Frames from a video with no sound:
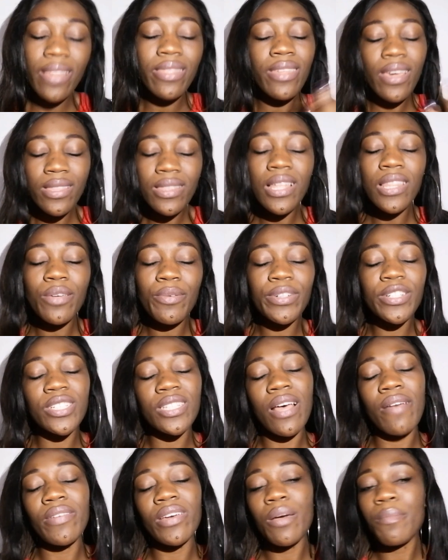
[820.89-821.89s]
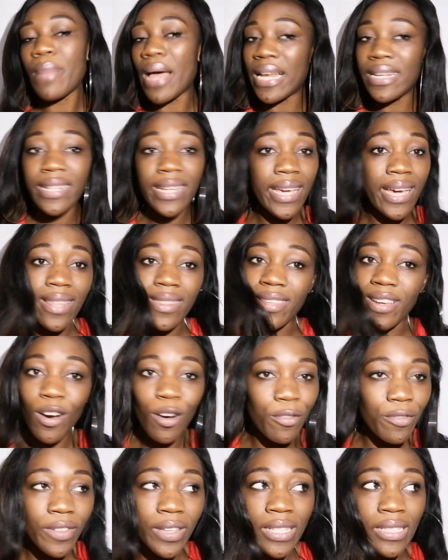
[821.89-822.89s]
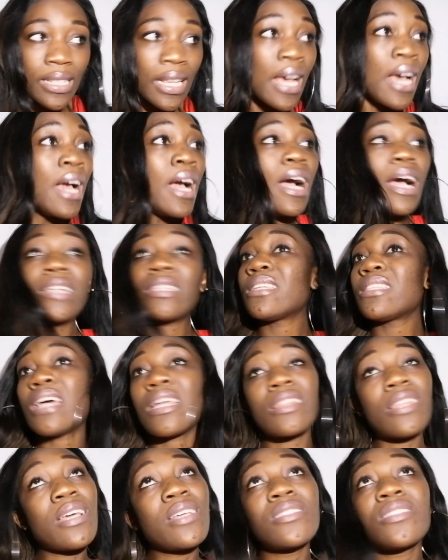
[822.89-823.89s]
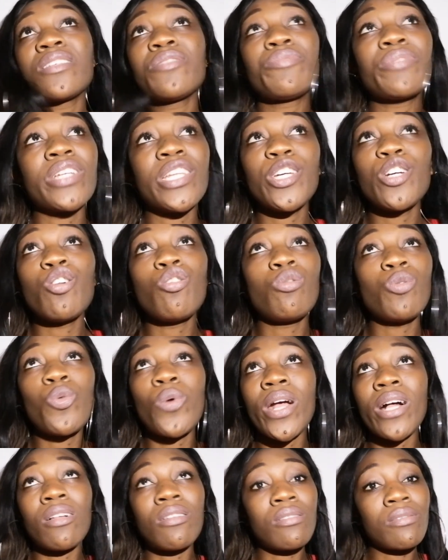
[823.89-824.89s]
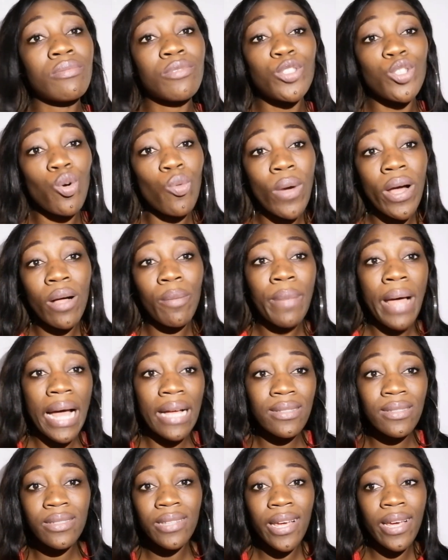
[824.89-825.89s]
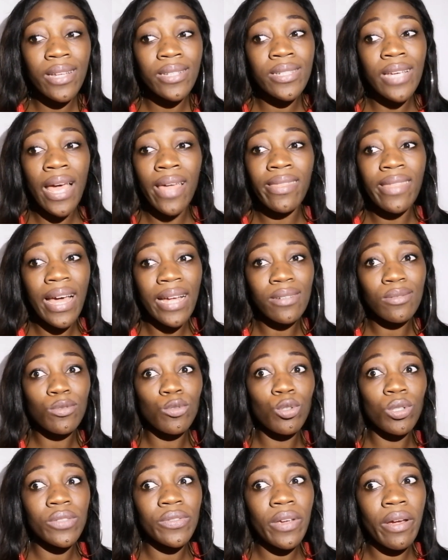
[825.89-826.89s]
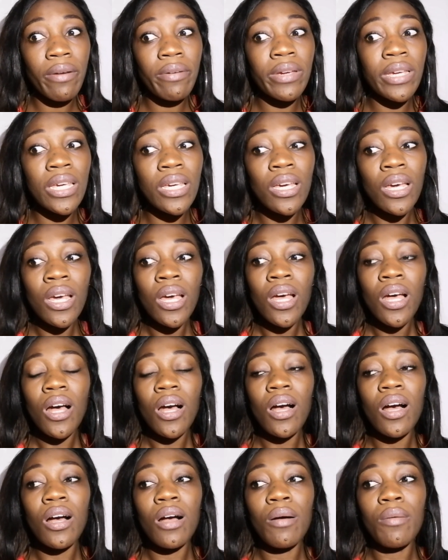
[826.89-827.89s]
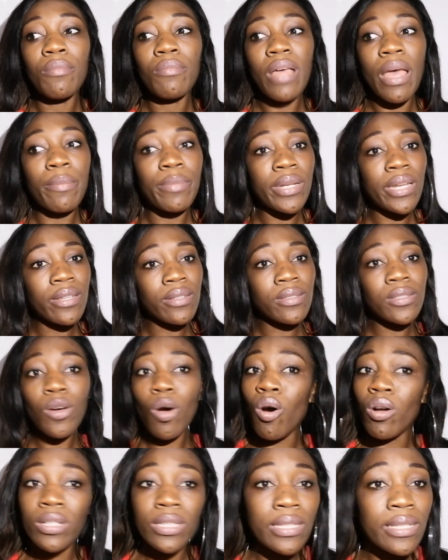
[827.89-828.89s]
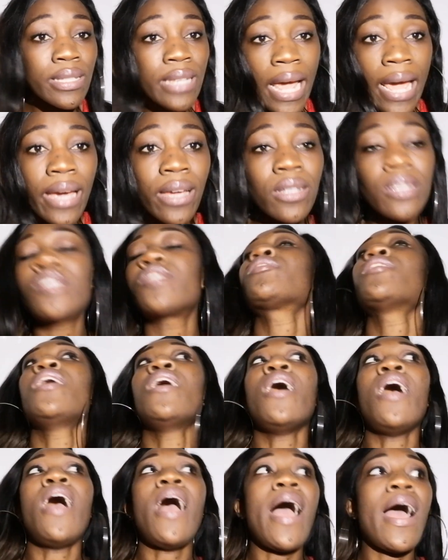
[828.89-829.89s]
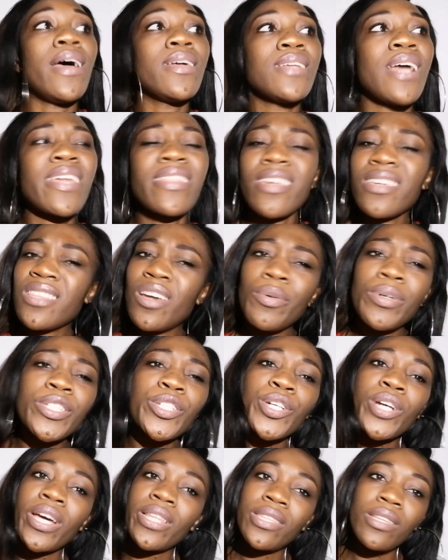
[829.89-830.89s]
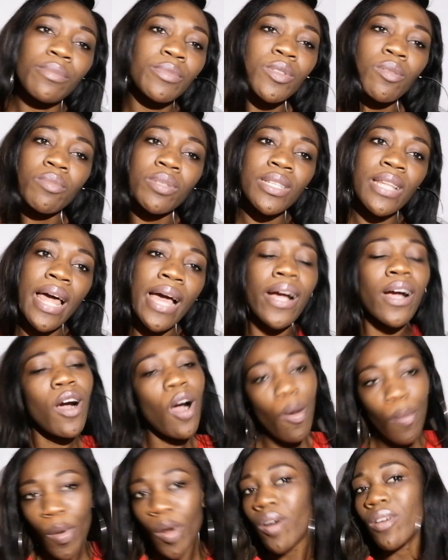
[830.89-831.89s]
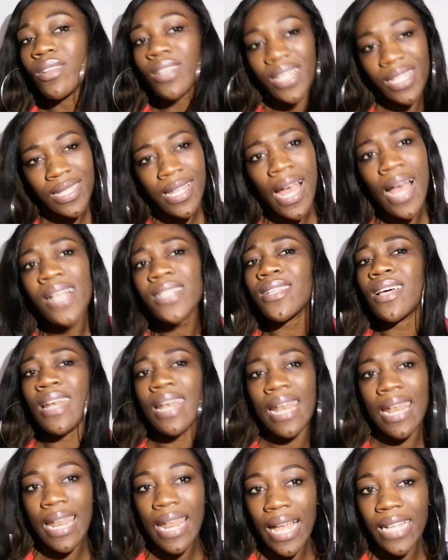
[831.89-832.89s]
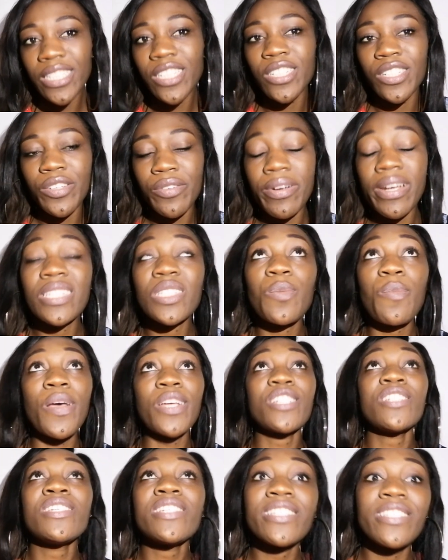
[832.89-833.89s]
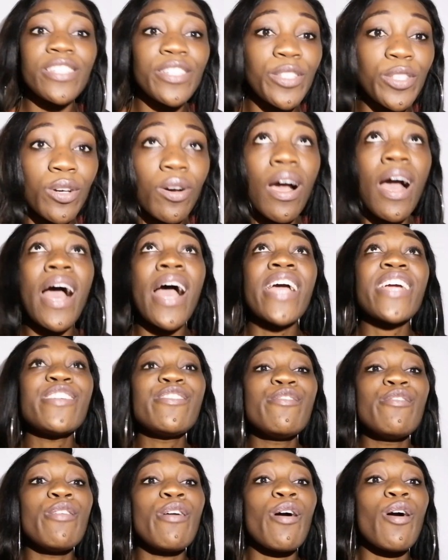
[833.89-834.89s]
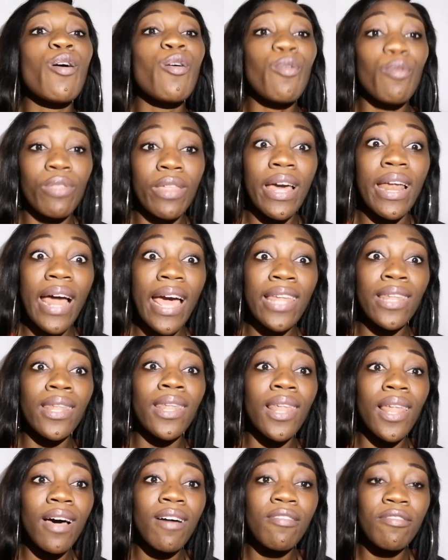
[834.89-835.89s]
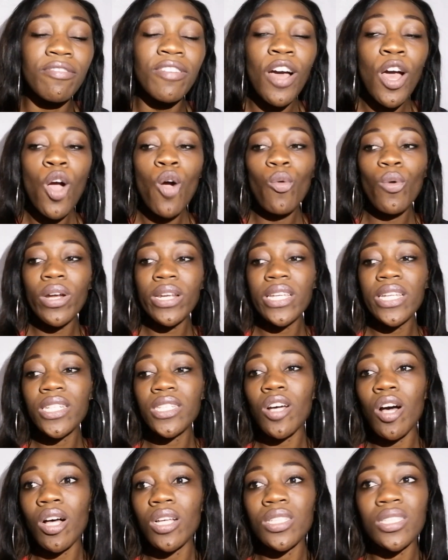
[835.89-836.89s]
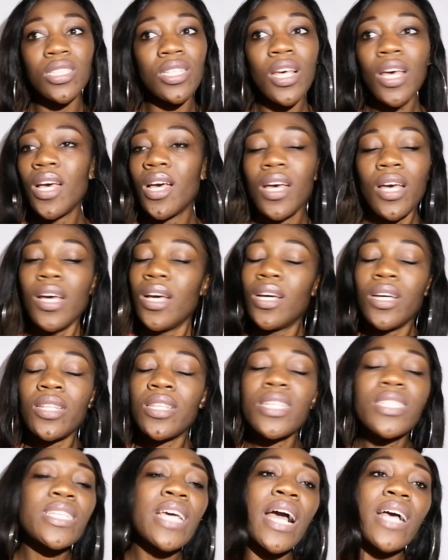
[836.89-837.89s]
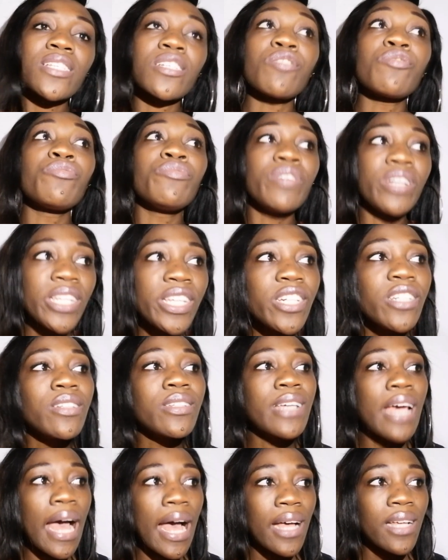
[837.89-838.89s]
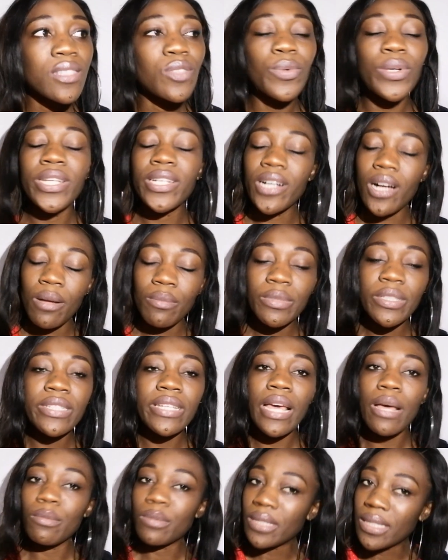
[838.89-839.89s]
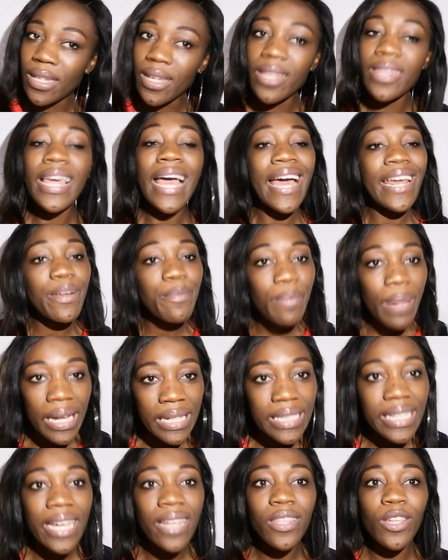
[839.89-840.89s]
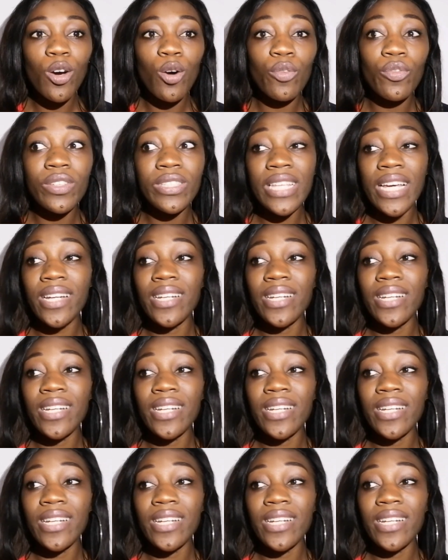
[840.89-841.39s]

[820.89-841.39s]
I think that they were just having a bad day at the office. I think that things didn't really go so well backstage, and that was very eminent on stage. And I think that we should cut them some slack. Come on, these guys are legendary, especially Tito. I know that I love what he does. These guys are really good guys when it comes to emceeing. They had a bad day at the office.